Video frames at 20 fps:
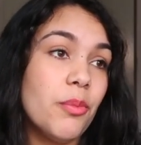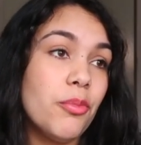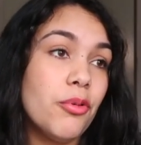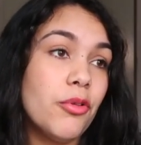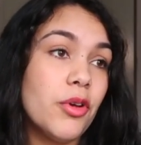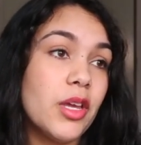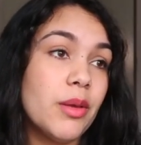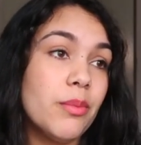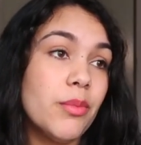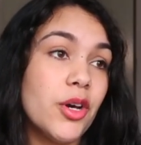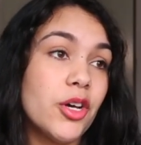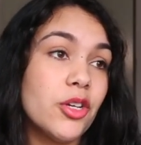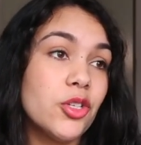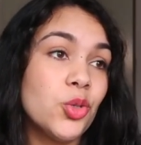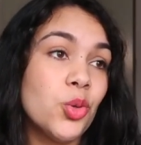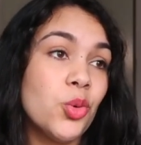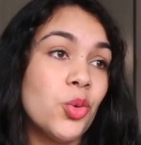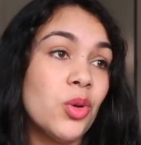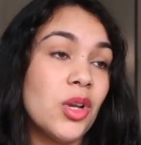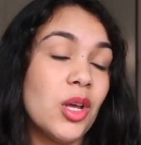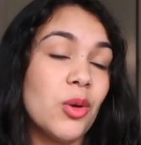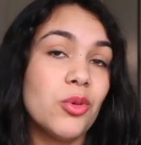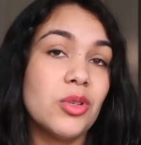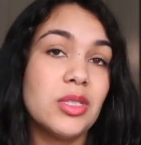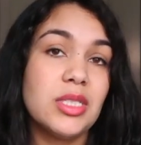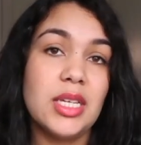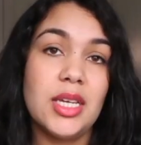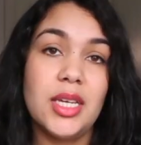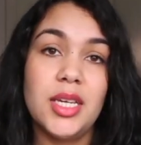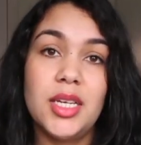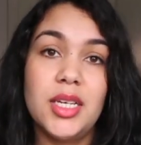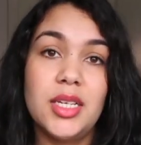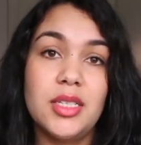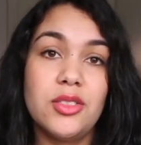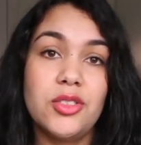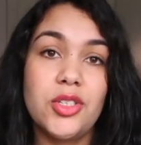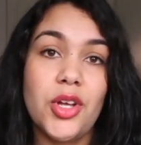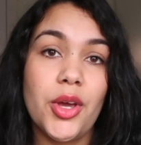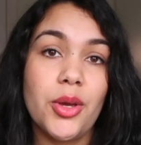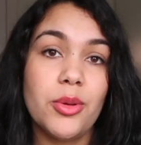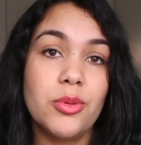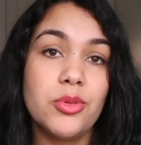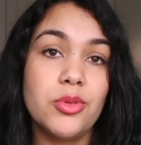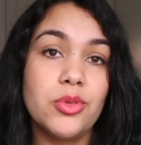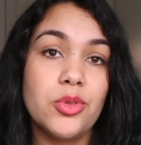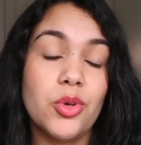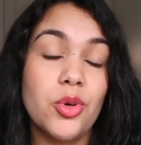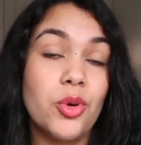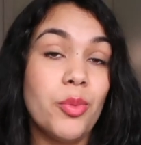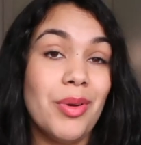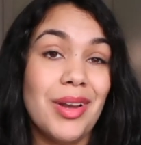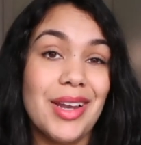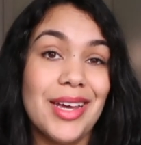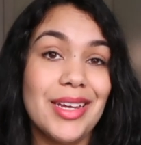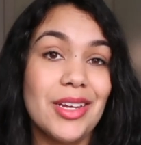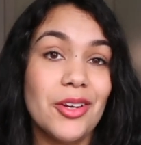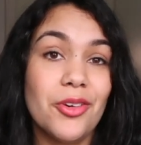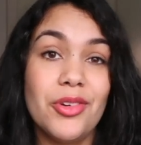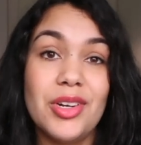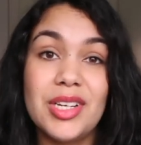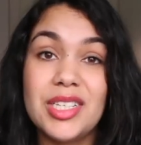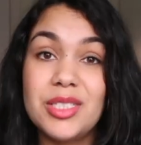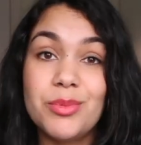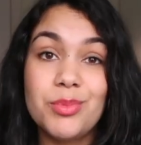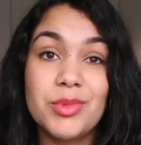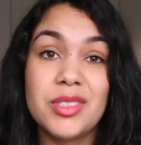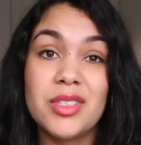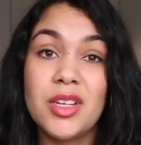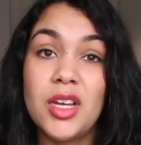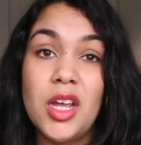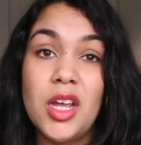pretty much all I want to eat is toast or plain crisps